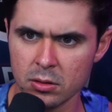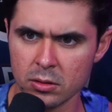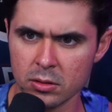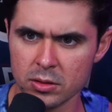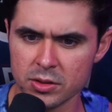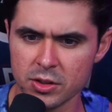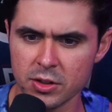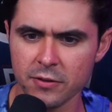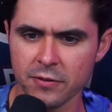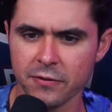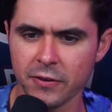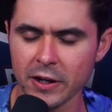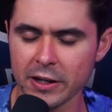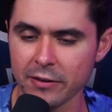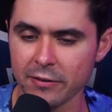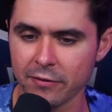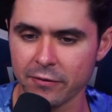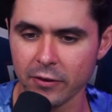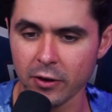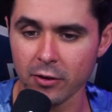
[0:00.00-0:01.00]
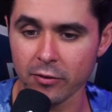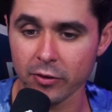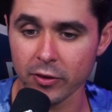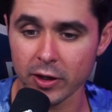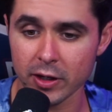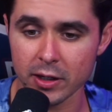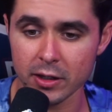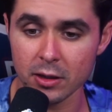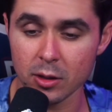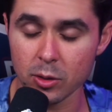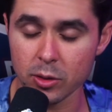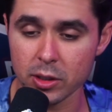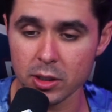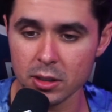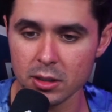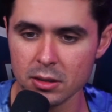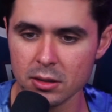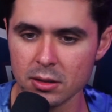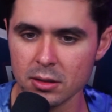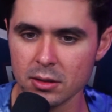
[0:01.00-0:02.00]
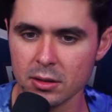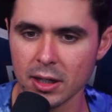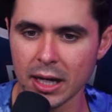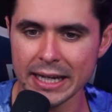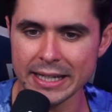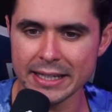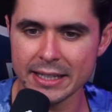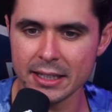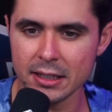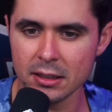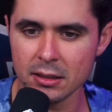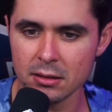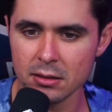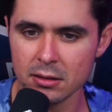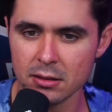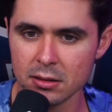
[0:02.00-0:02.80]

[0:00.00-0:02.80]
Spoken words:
It's your fucking fault, Frankie. Low key? High key?